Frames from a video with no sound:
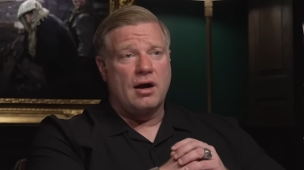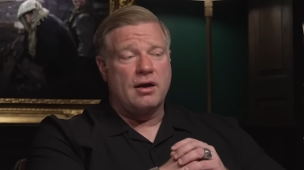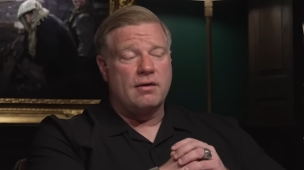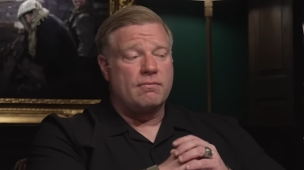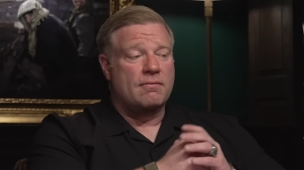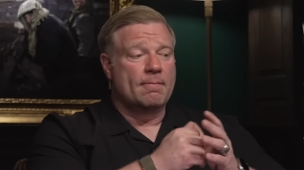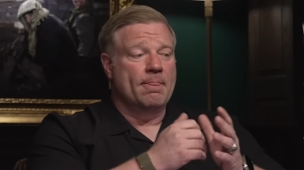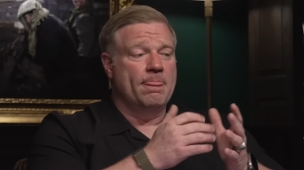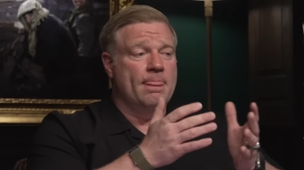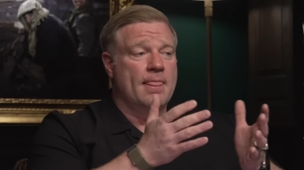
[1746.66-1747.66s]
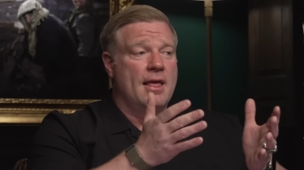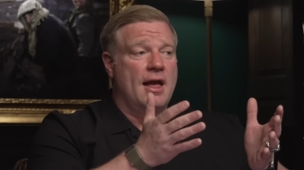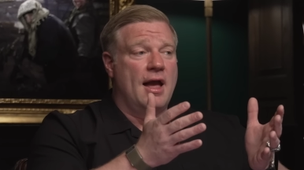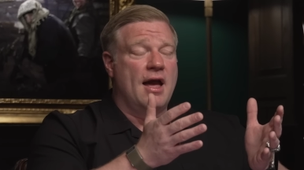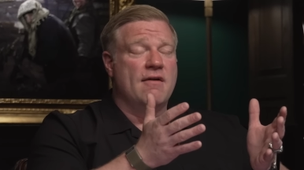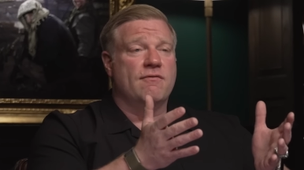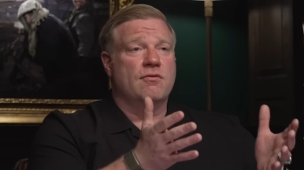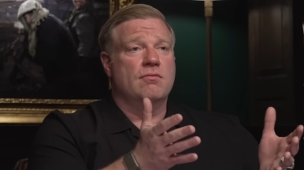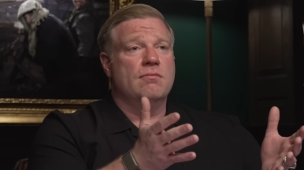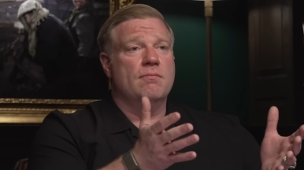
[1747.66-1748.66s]
I have
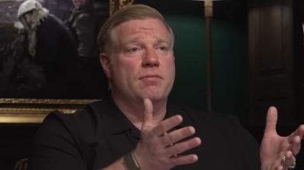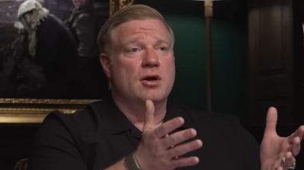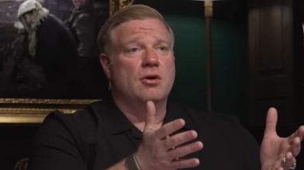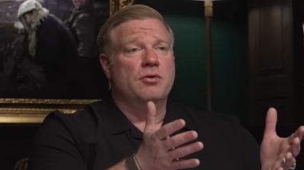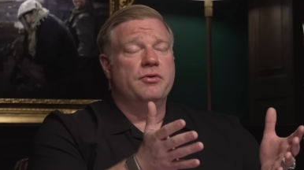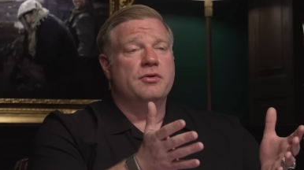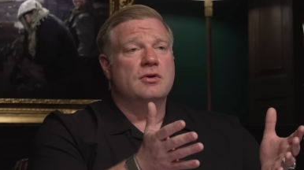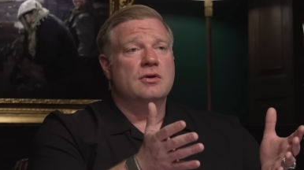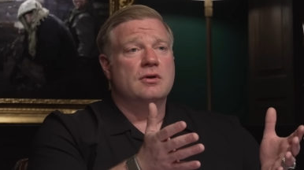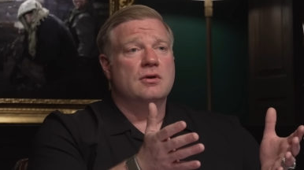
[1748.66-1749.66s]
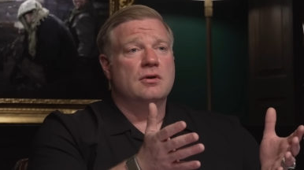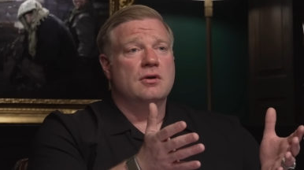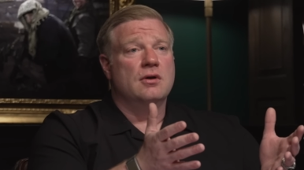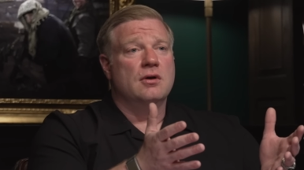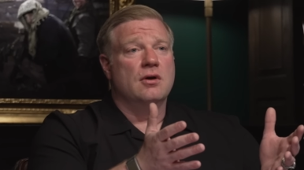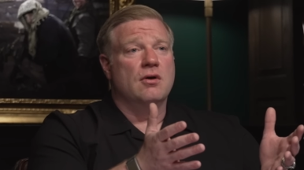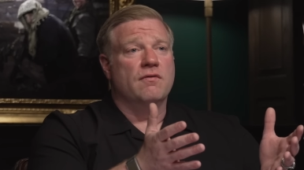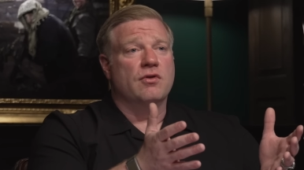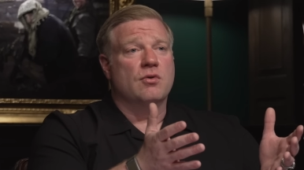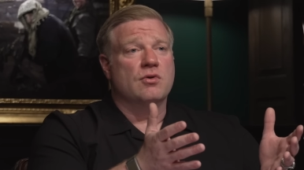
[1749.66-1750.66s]
built
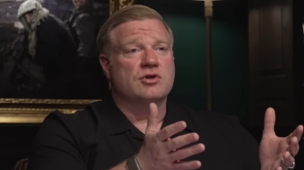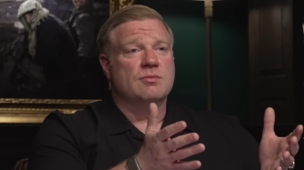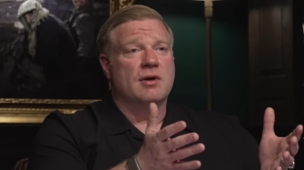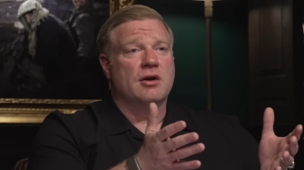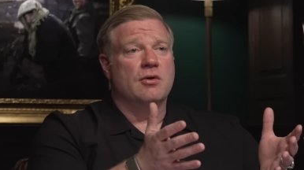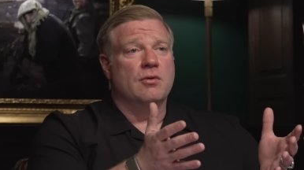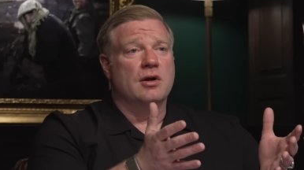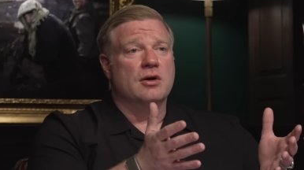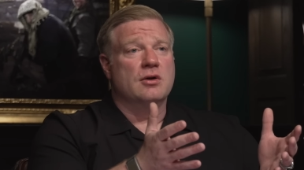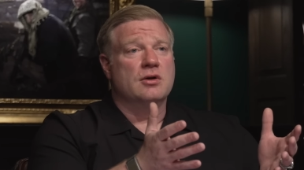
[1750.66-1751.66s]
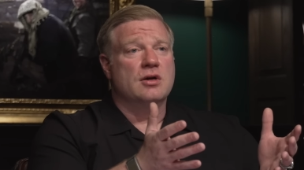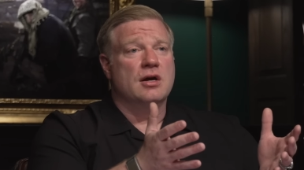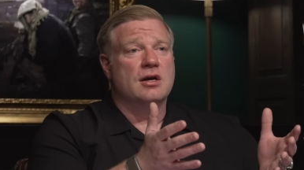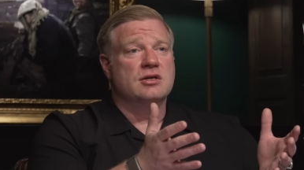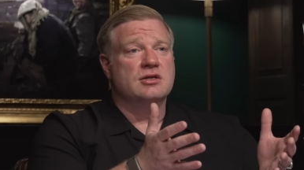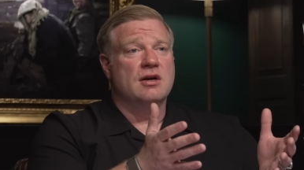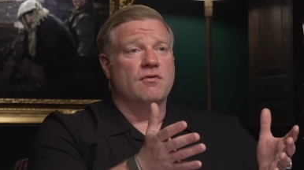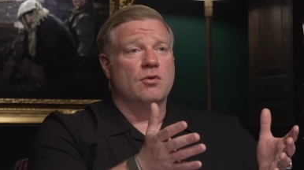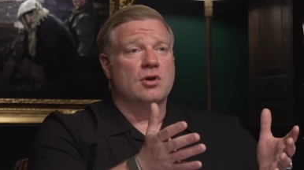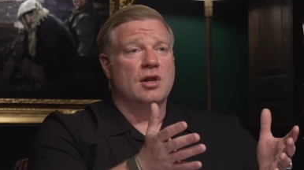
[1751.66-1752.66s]
over the course of my career a
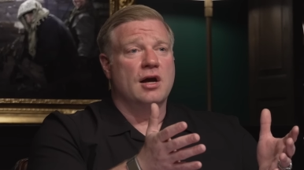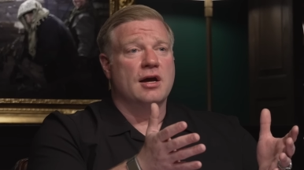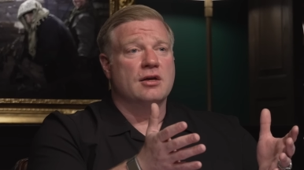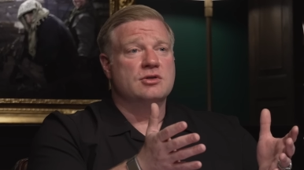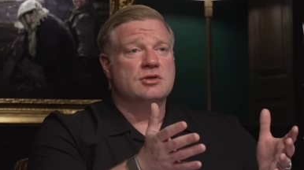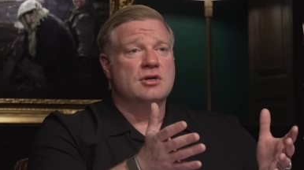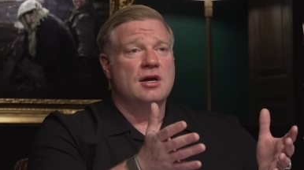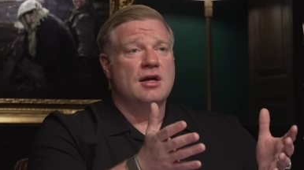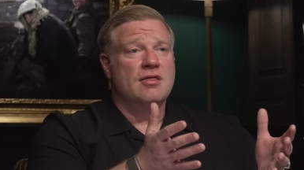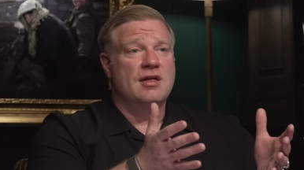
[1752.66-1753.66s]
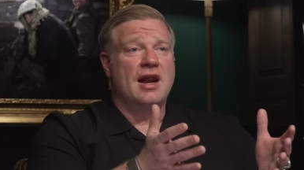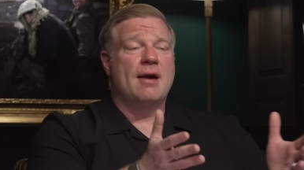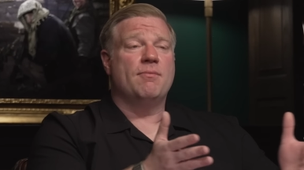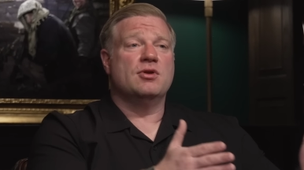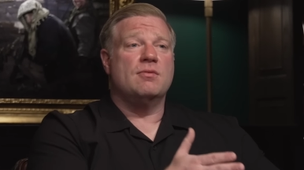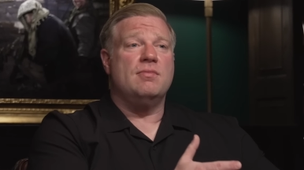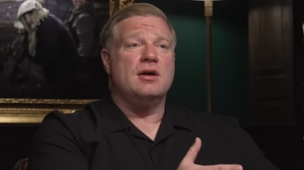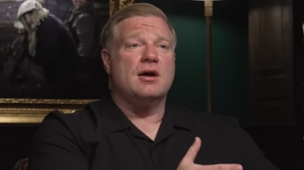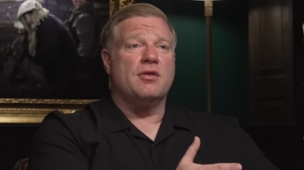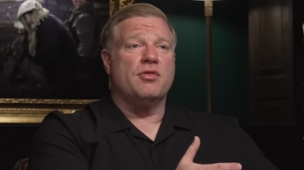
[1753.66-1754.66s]
several clients that happen to
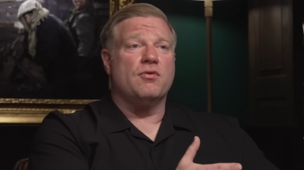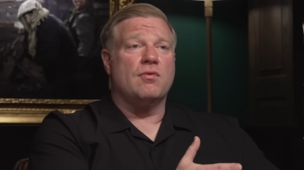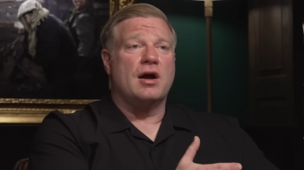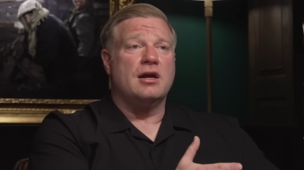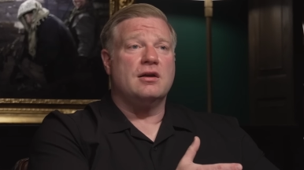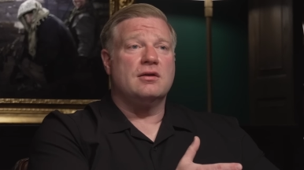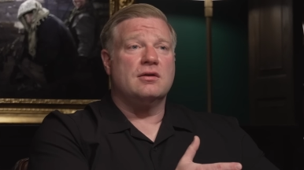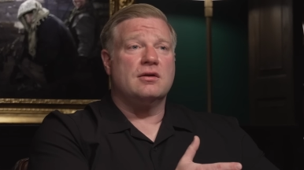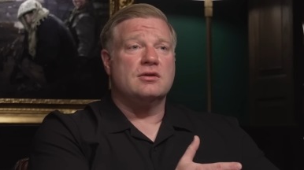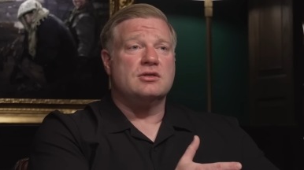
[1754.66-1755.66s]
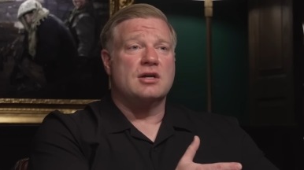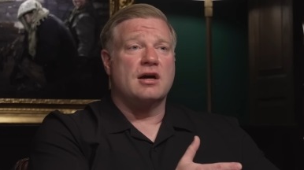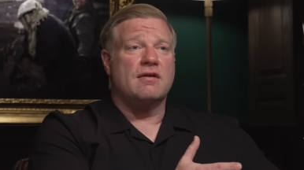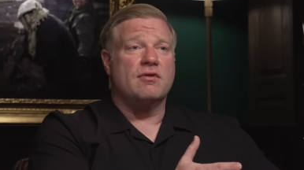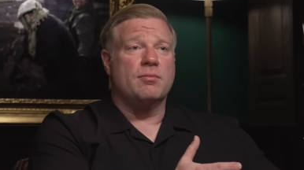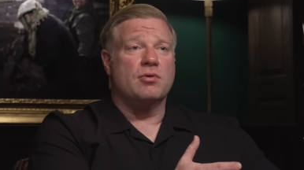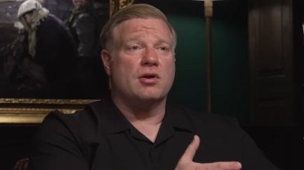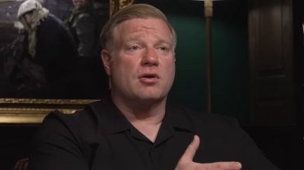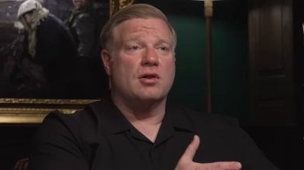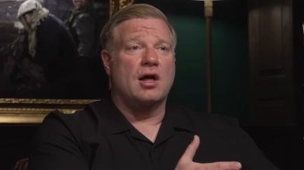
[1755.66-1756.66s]
be on the right side of the
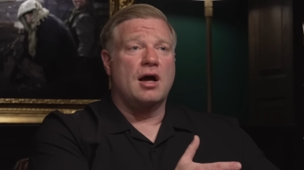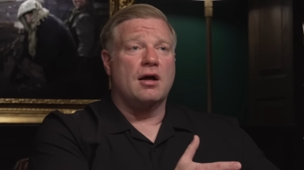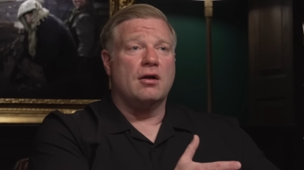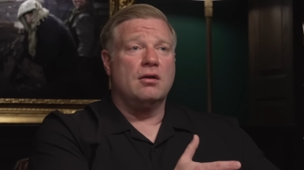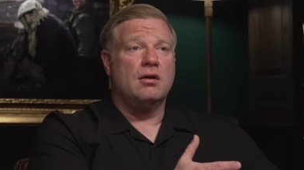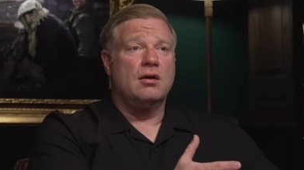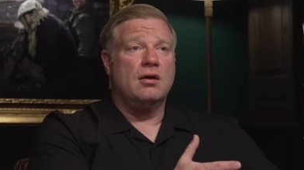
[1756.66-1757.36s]
political aisle.